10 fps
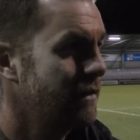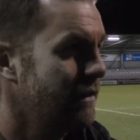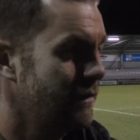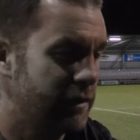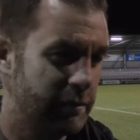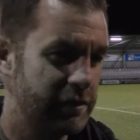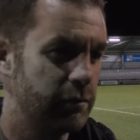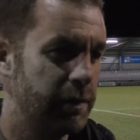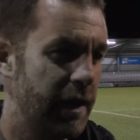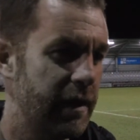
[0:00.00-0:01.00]
you know, can be
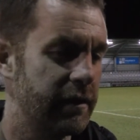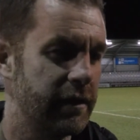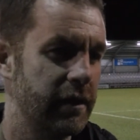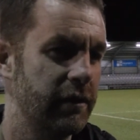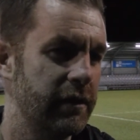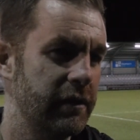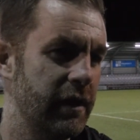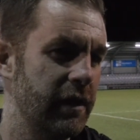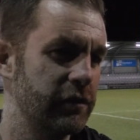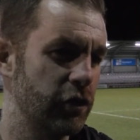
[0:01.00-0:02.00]
some player, you know, and
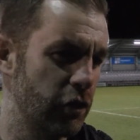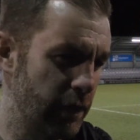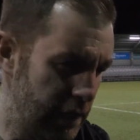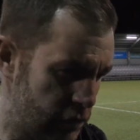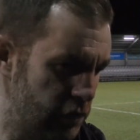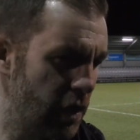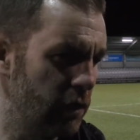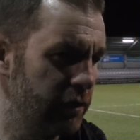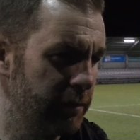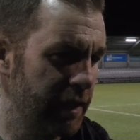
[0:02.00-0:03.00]
uh, got a really good
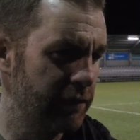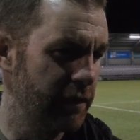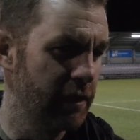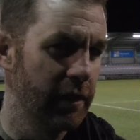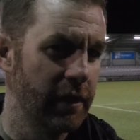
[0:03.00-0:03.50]
goal on the back of a,